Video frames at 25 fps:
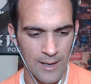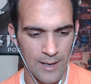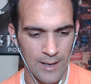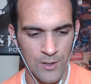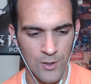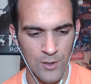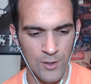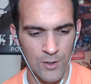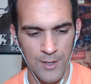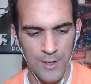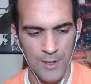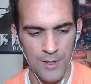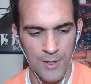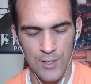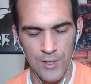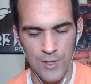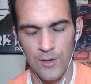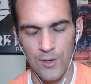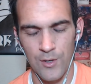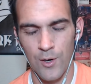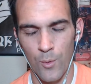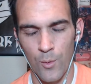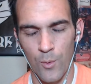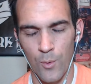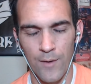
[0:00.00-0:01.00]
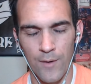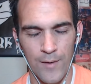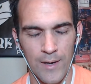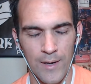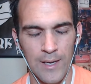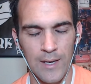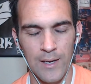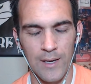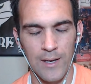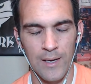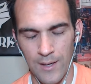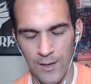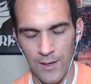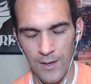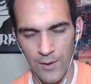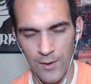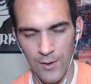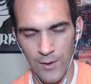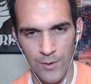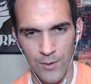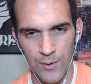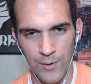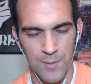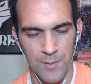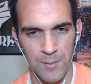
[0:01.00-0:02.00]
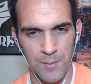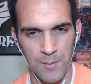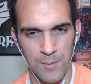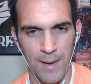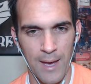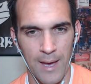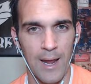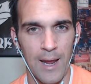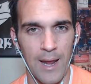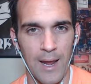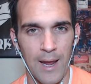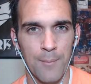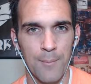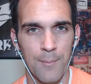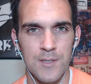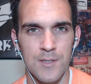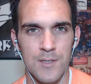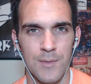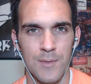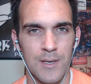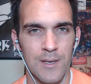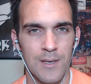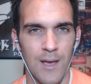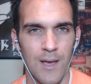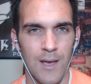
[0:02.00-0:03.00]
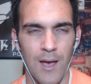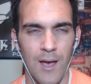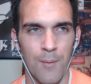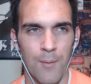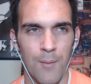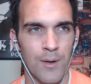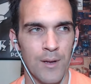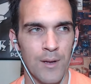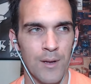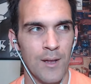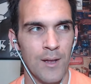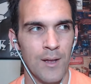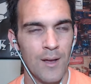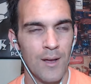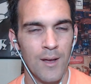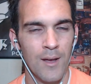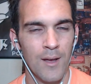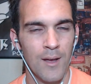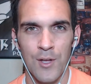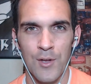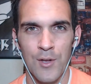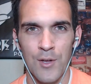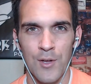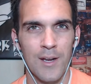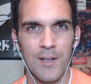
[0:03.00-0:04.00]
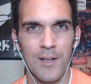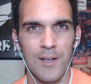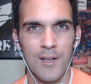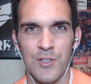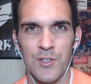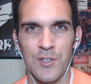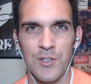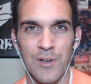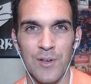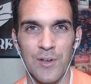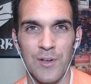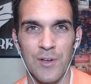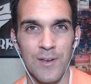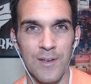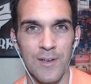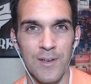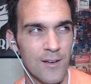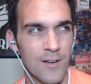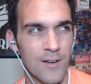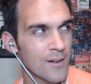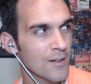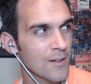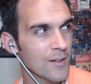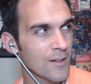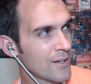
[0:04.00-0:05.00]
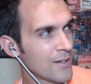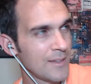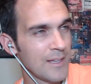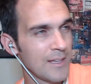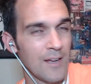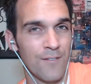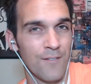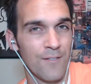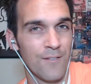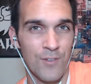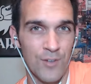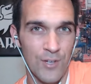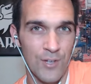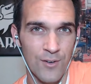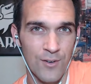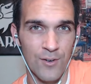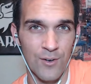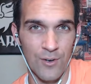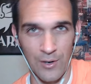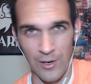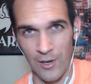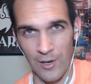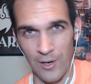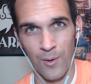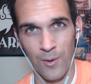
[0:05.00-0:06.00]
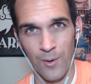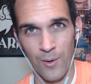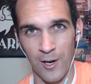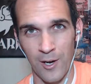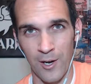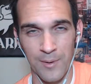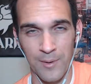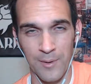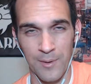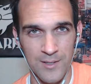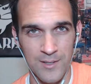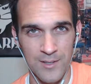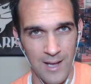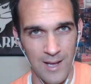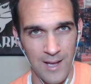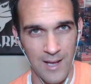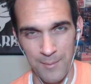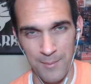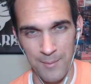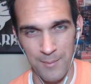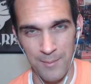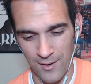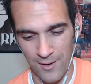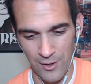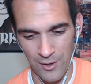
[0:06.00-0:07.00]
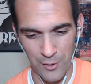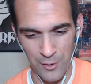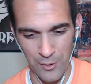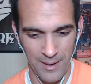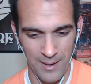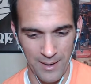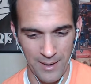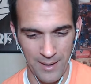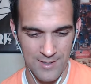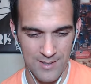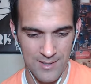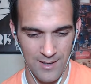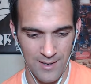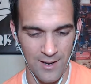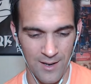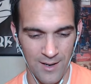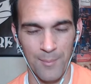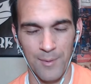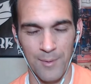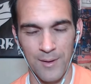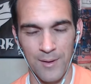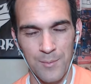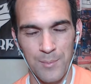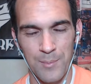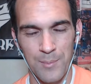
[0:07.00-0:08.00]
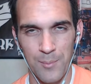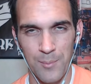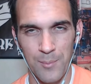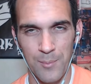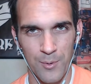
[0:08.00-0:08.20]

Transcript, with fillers: And you mentioned, you know, what if I get killed or something bad happens? I'm like, yeah, but you're getting such a good deal. Look at that view, you know, while you're being stabbed. How can you pass that up? I think